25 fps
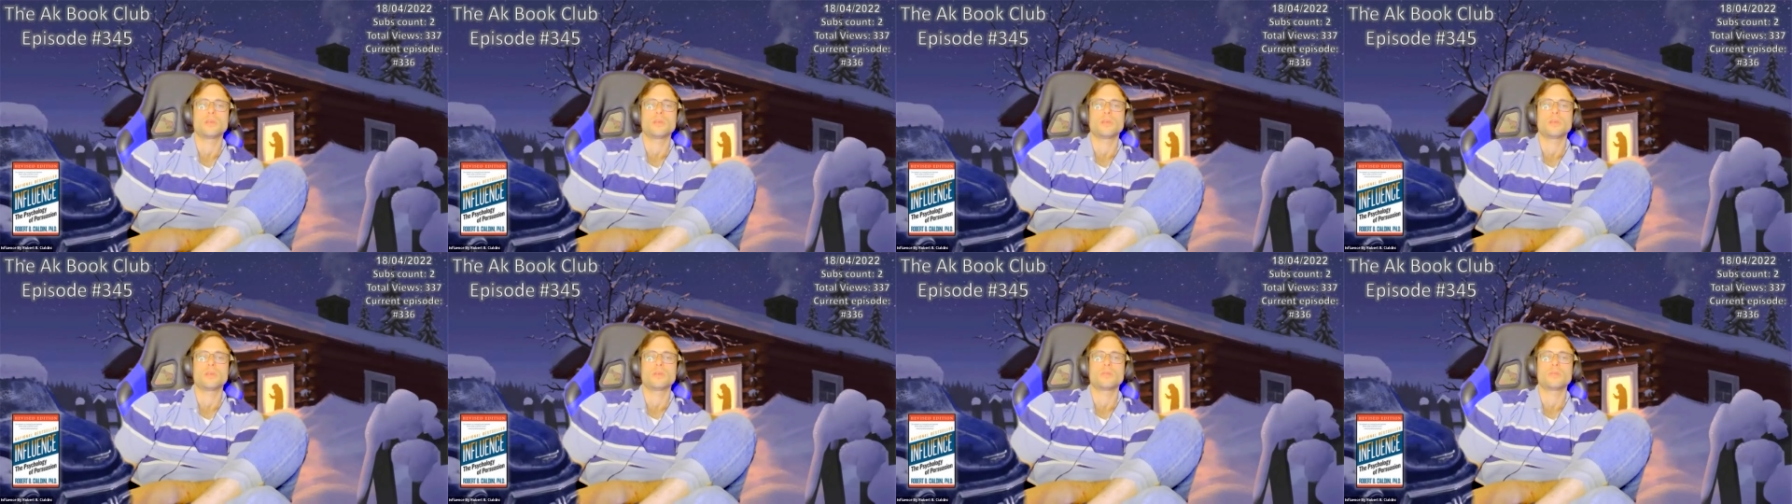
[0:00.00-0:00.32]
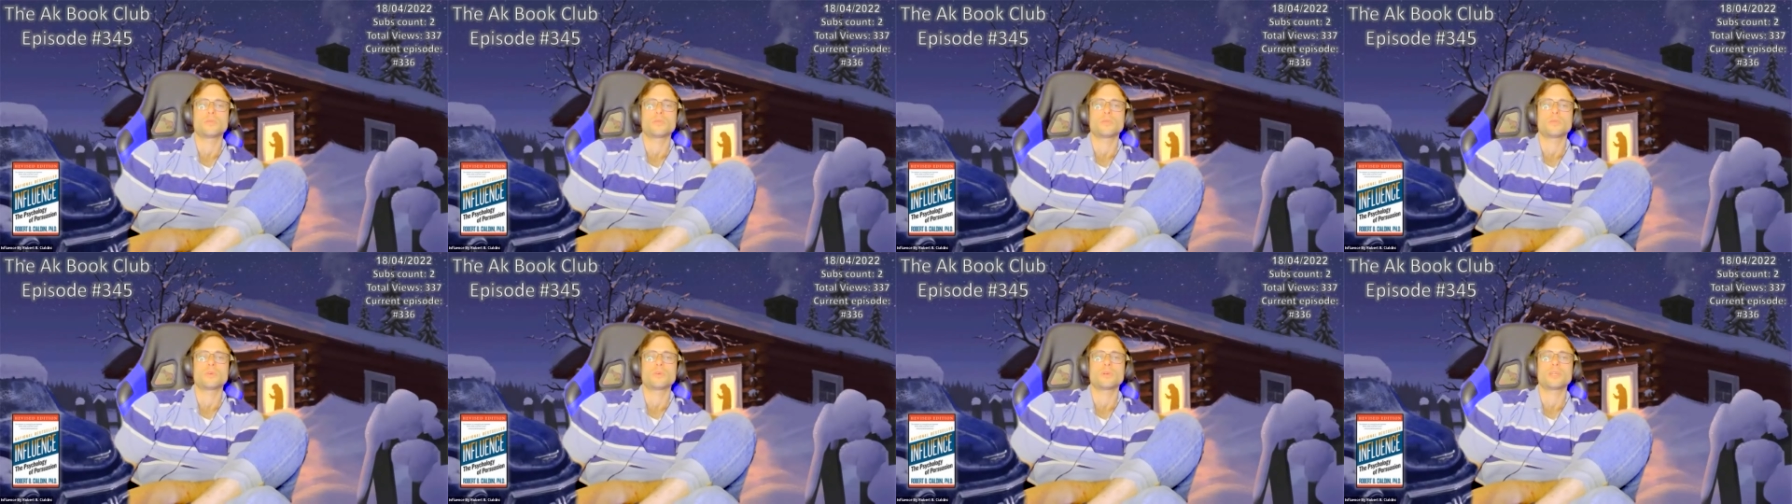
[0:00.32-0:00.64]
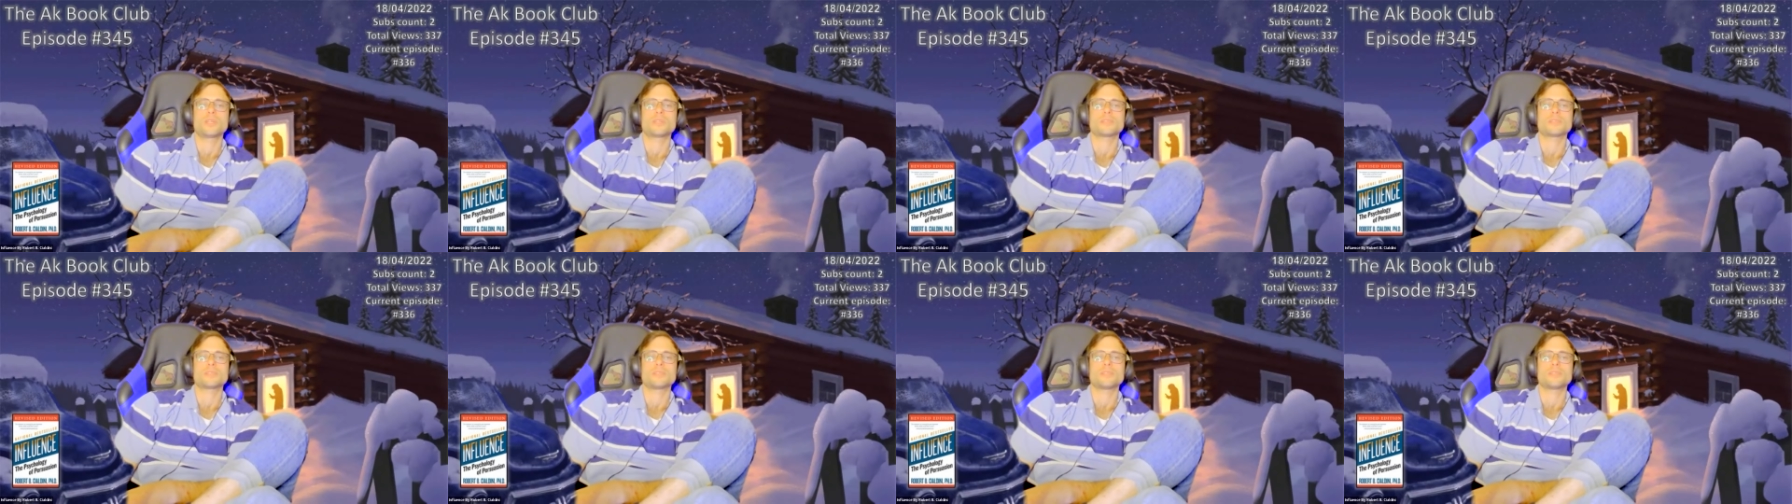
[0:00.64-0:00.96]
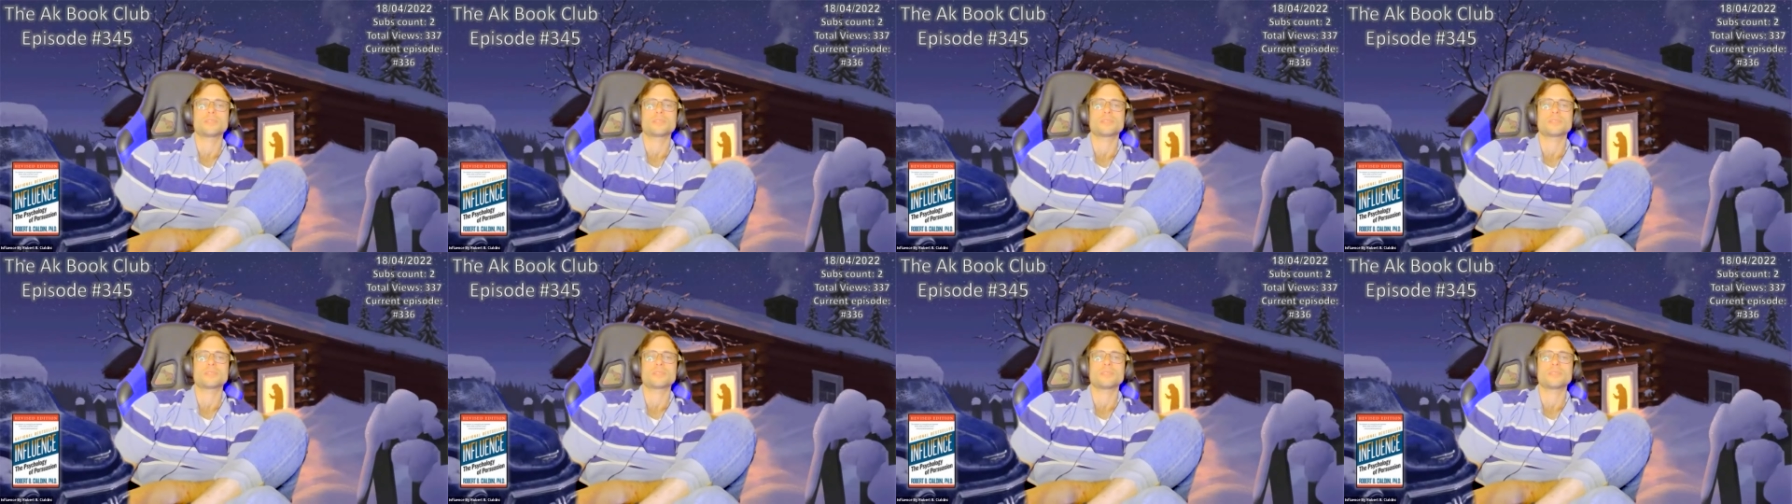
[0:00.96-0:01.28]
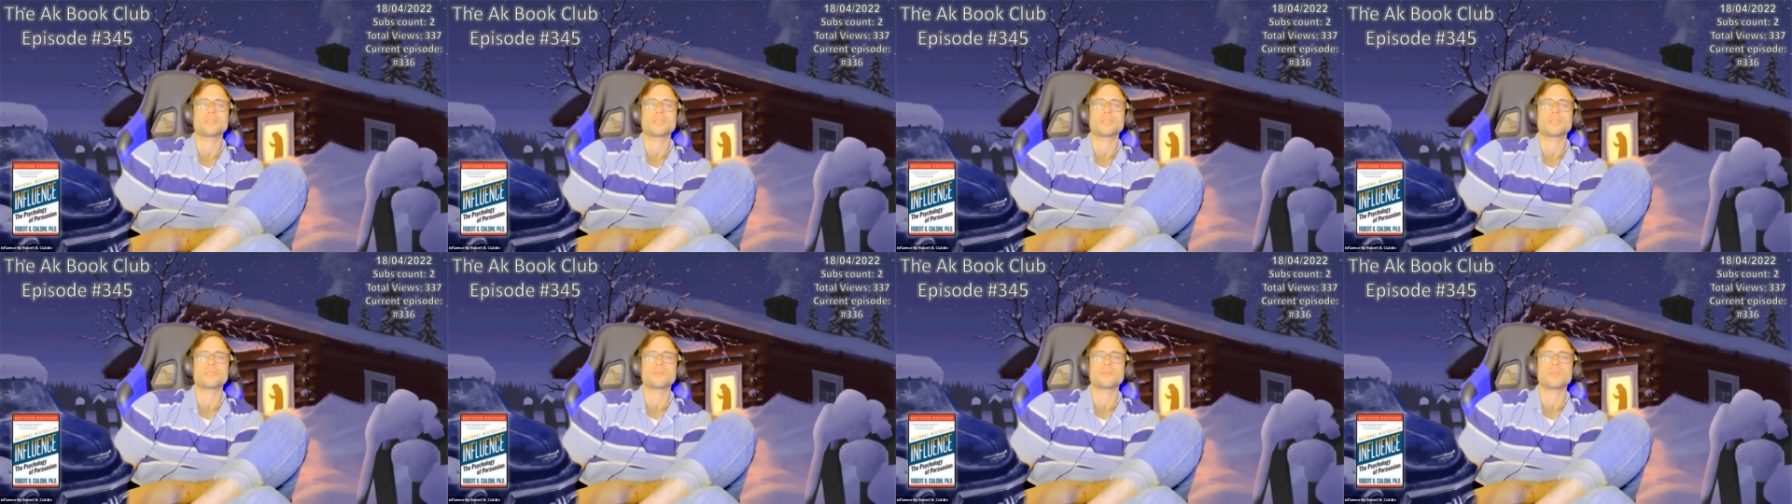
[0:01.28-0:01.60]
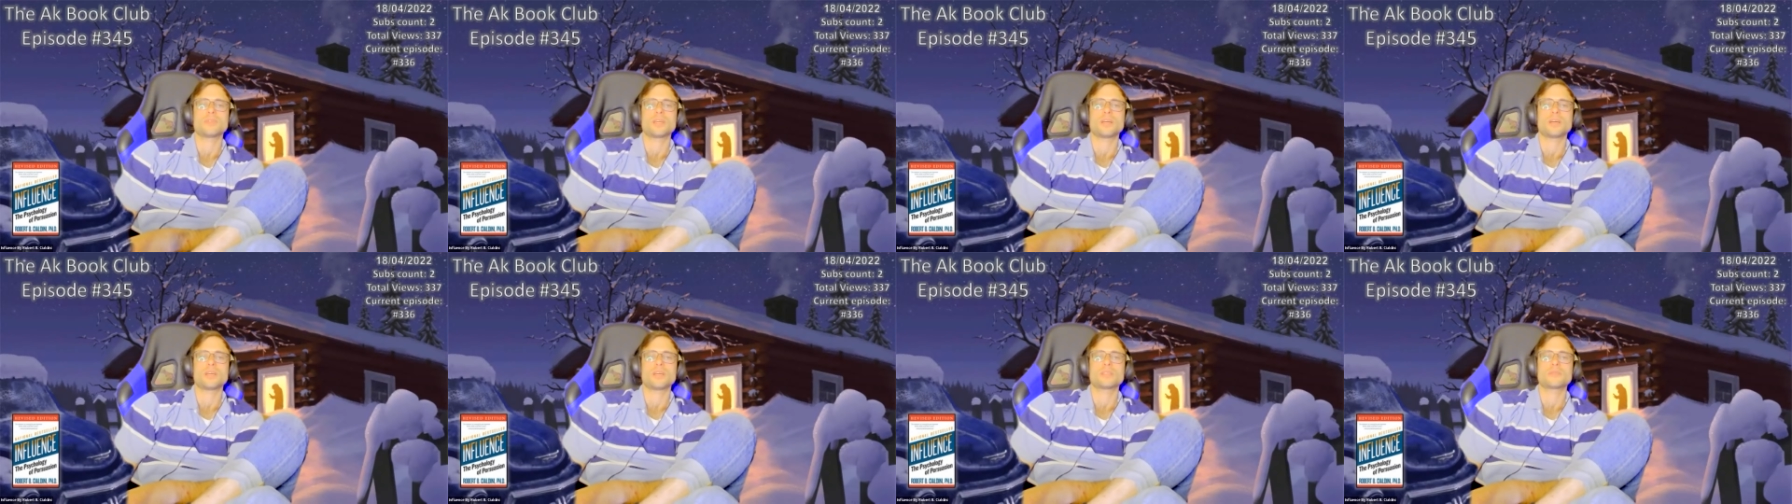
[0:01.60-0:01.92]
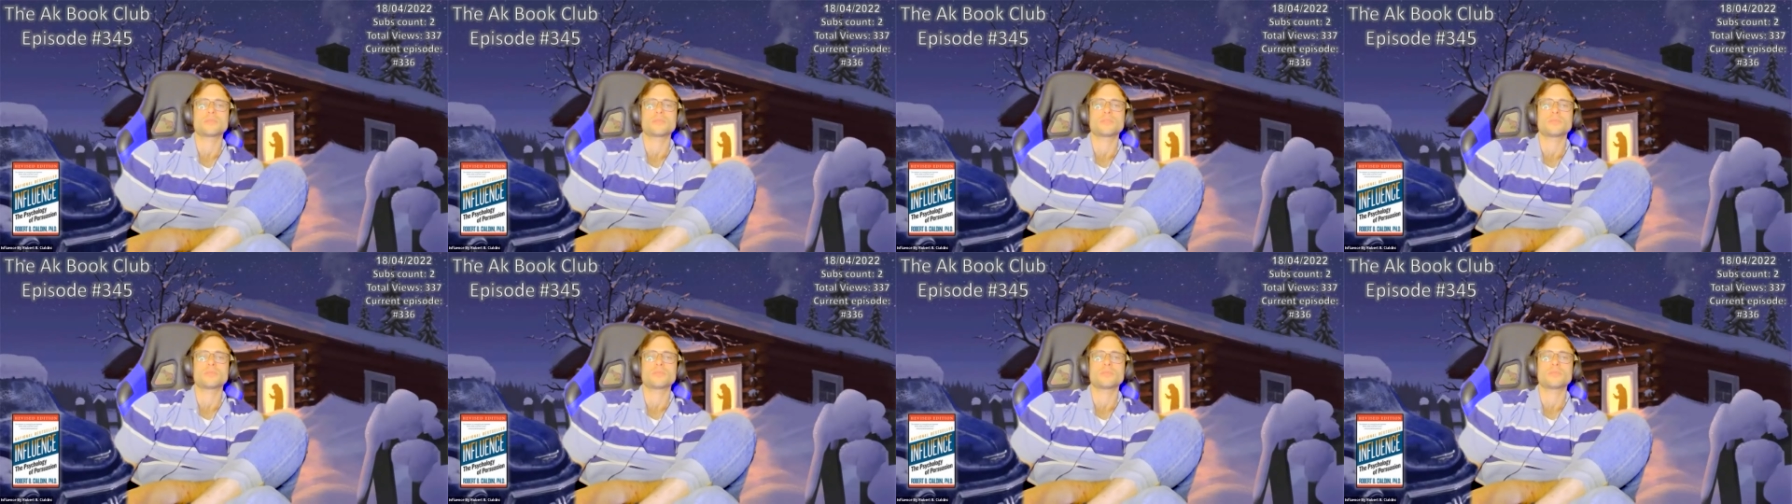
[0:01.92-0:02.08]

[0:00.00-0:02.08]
We cancel it because